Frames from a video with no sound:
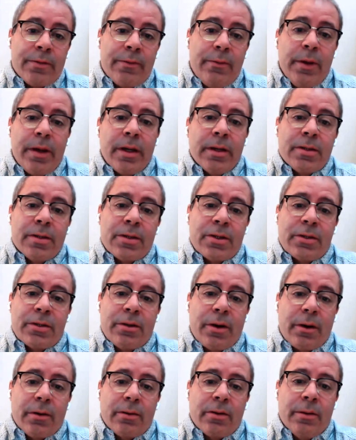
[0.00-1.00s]
if we can
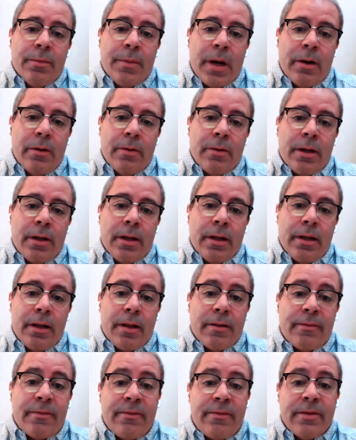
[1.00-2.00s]
start them out
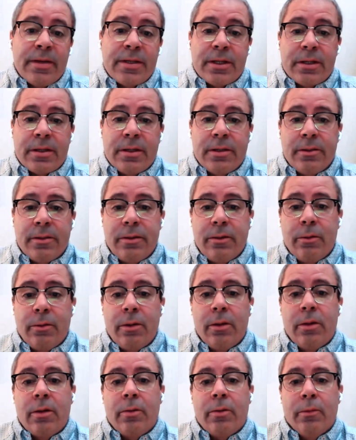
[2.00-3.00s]
in the
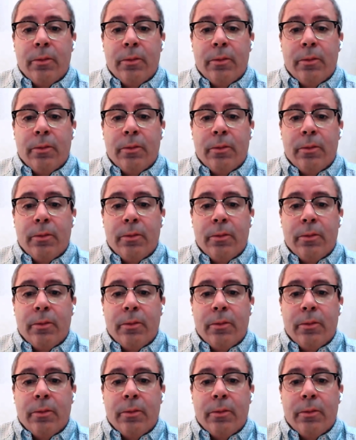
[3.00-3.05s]
physical